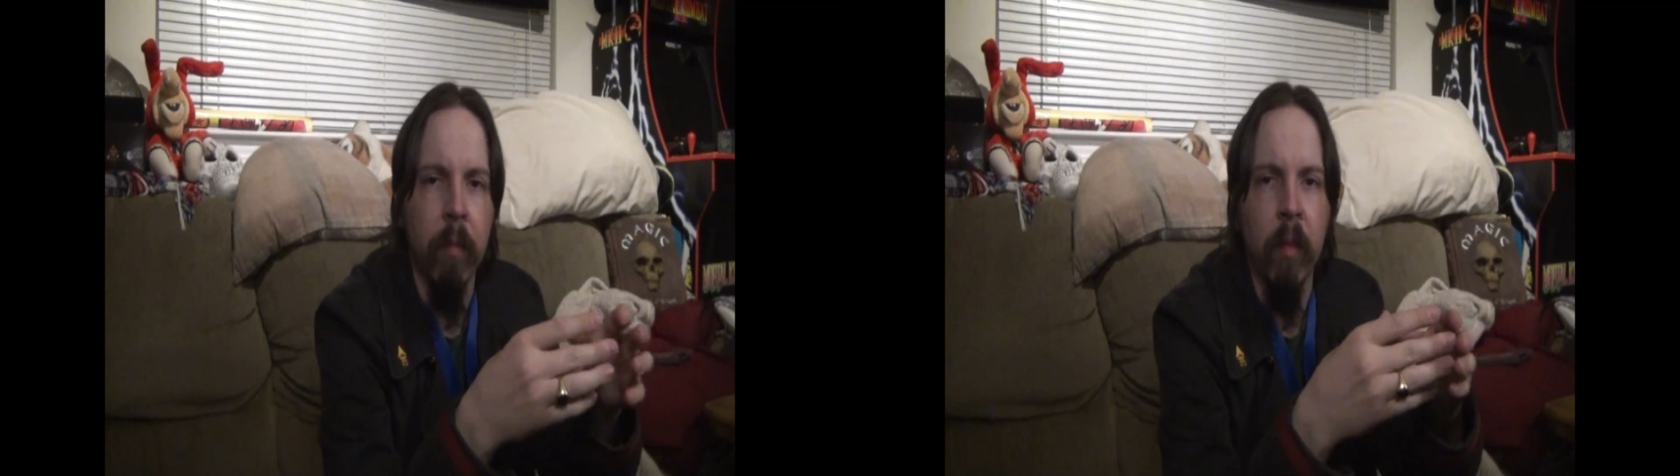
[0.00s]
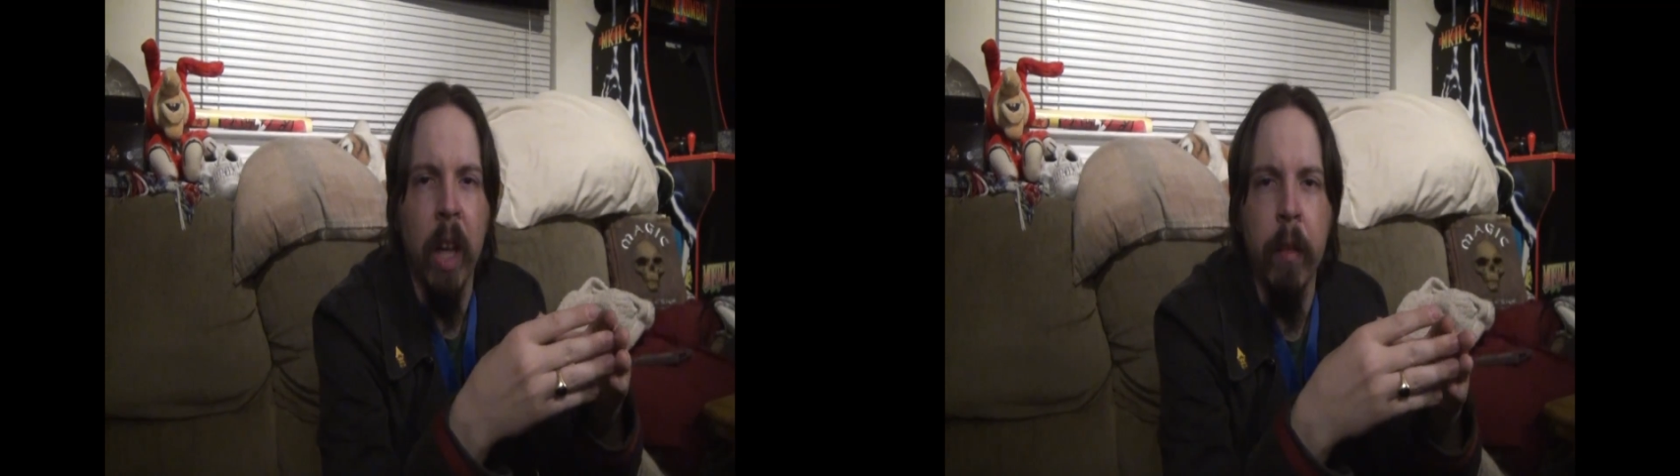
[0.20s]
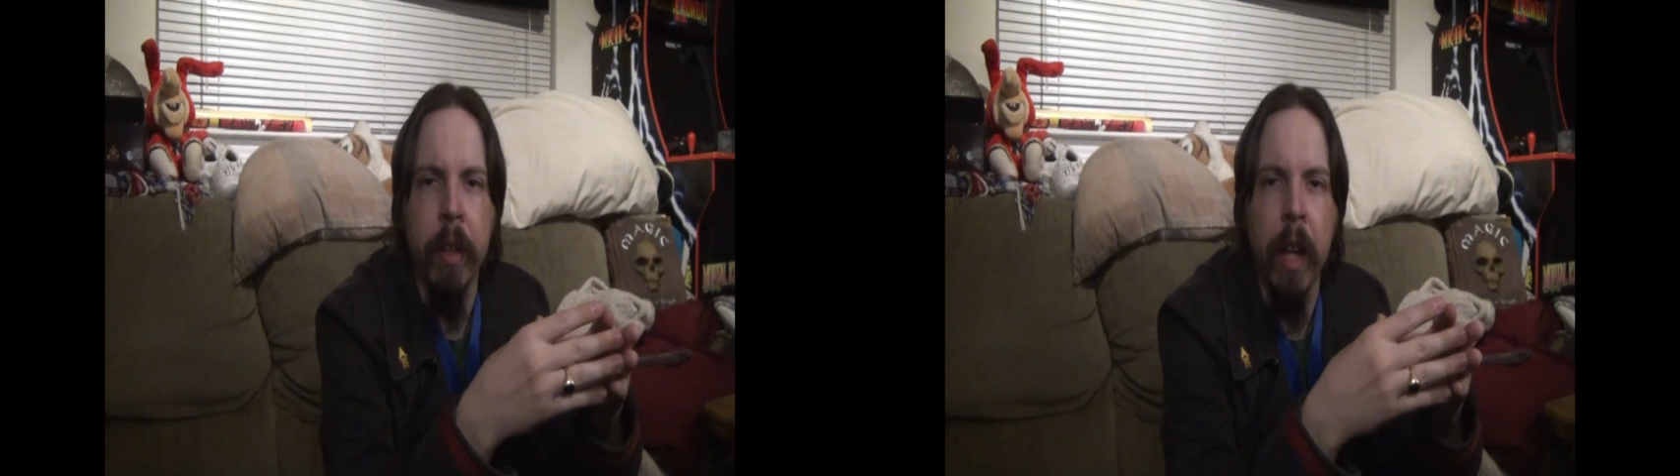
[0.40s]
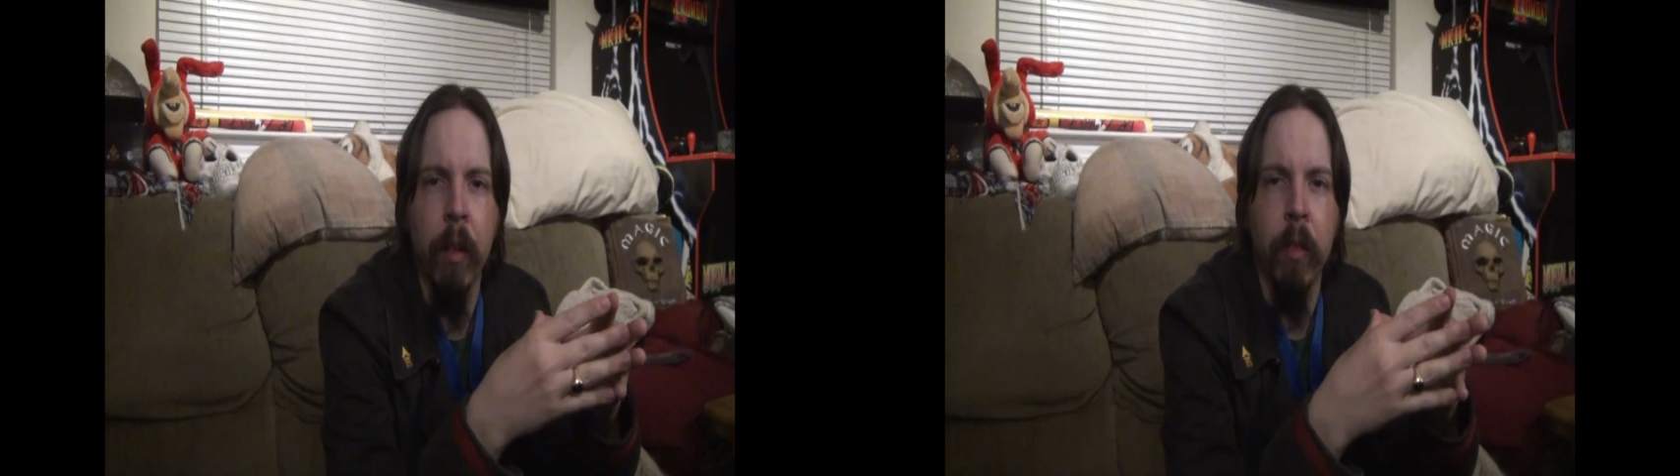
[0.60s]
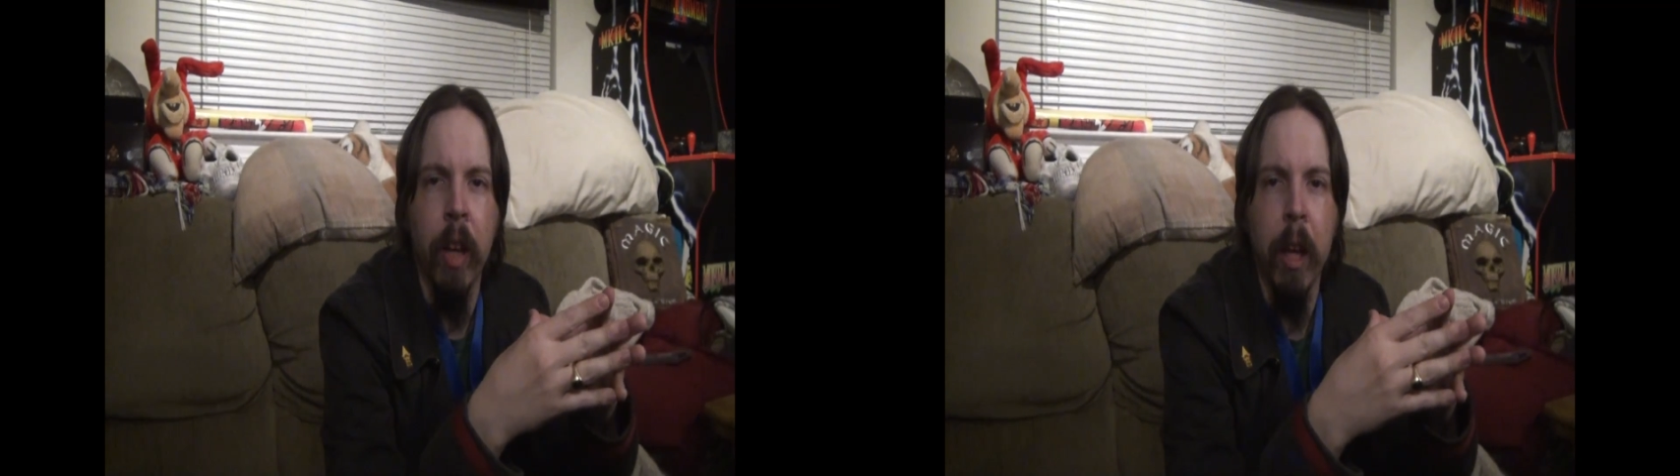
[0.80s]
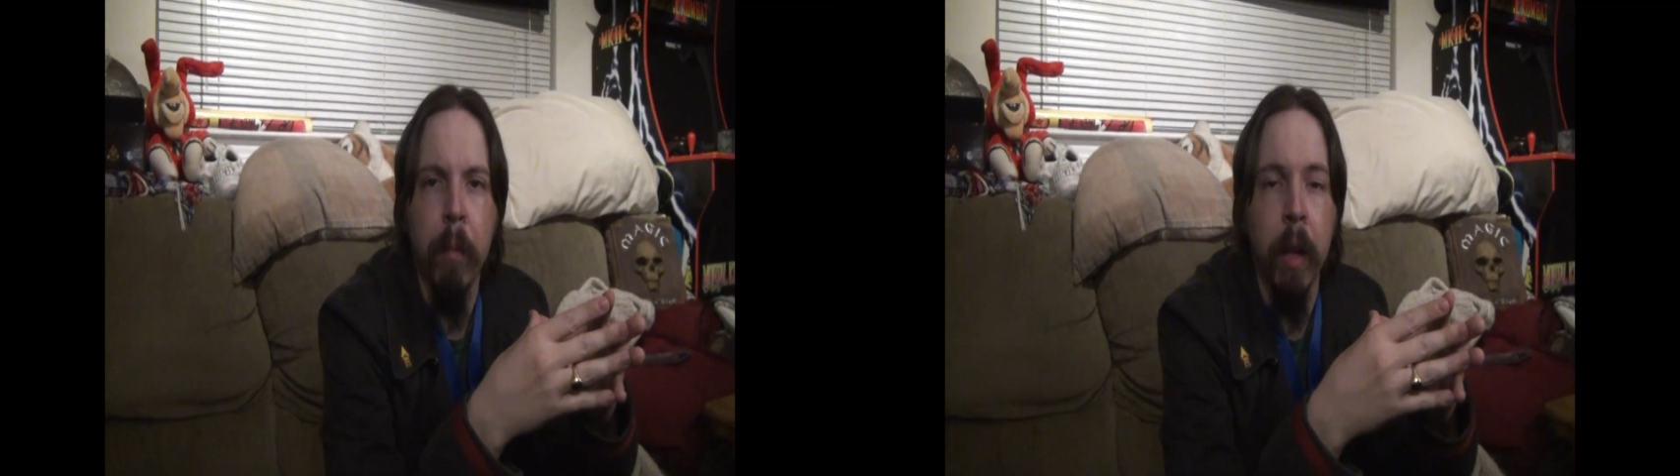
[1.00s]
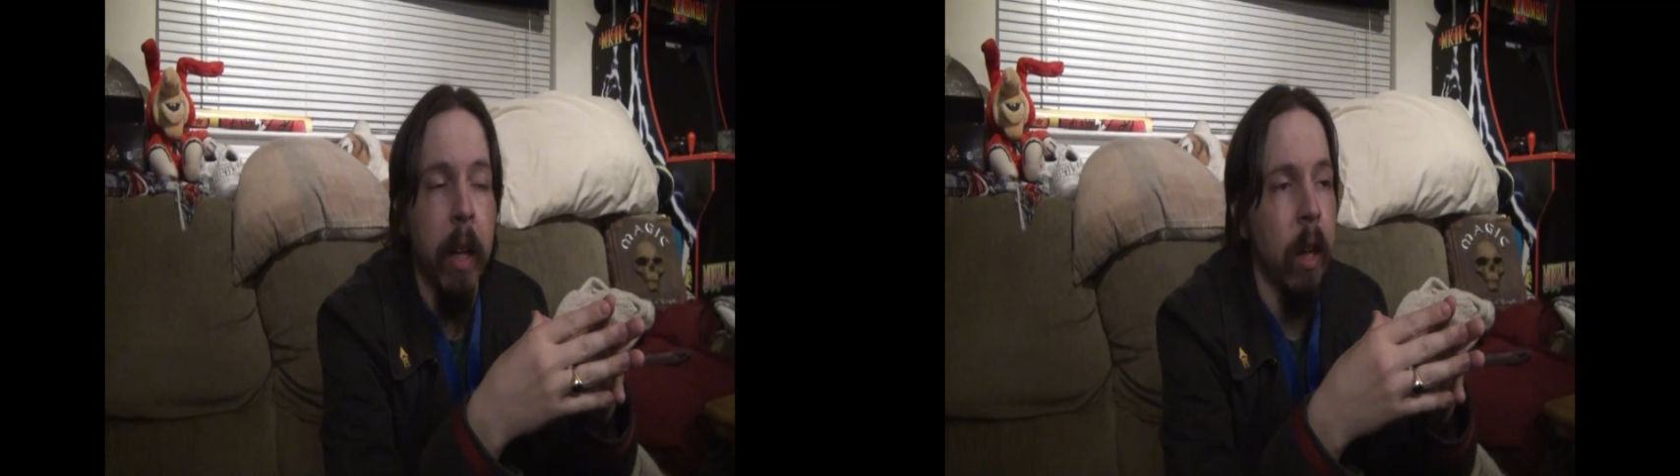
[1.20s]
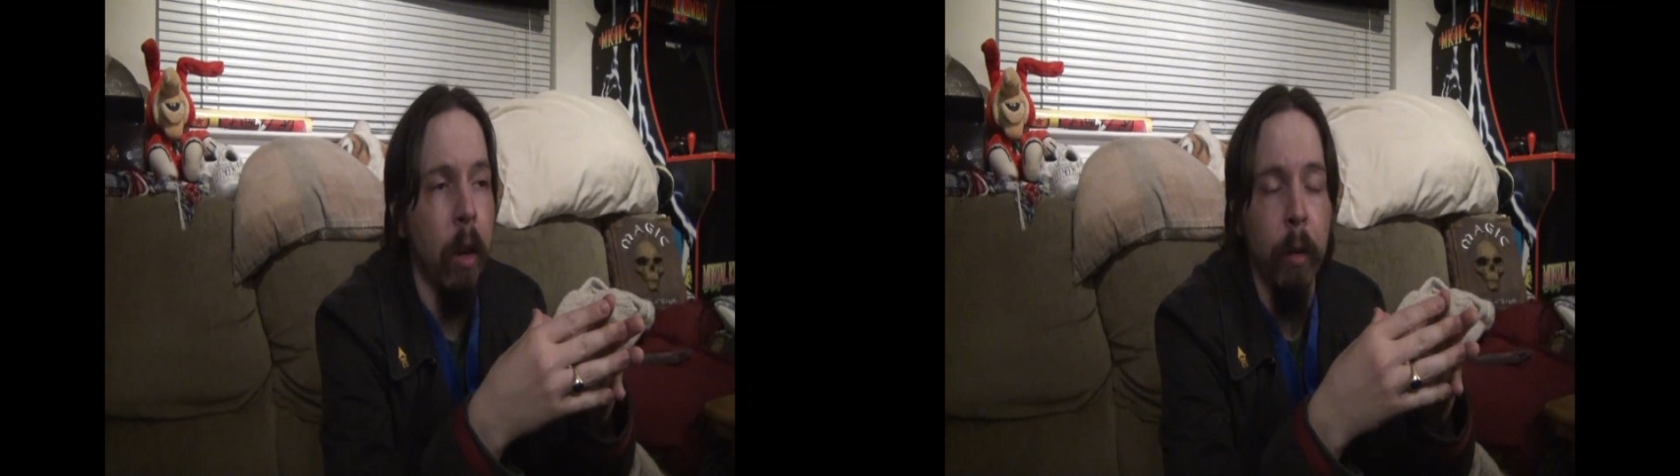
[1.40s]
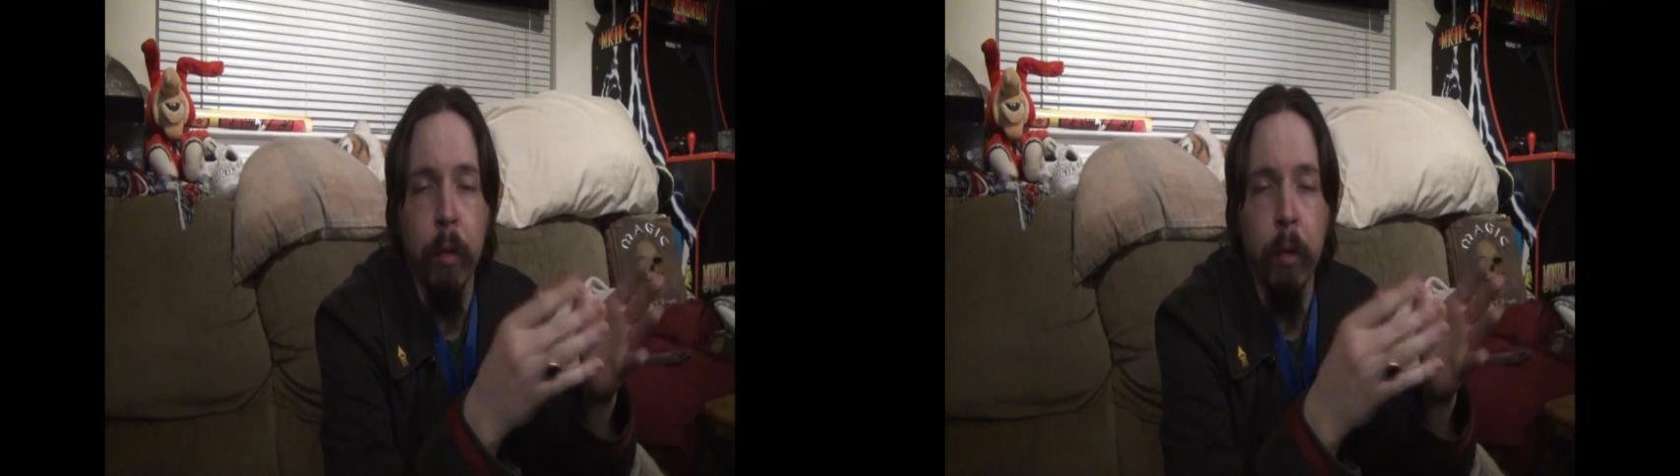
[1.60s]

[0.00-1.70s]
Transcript: Kind of a downside, but it goes